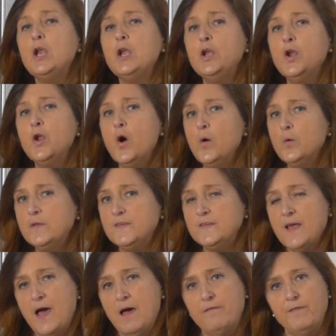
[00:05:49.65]
know
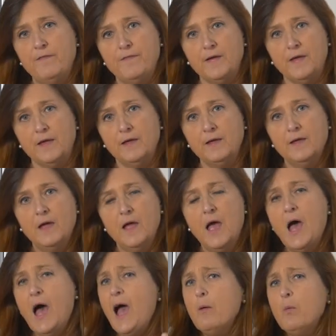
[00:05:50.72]
something,
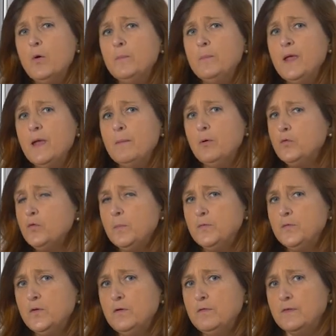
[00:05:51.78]
I won't be able to
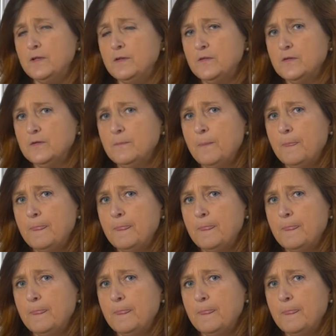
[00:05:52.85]
observe it.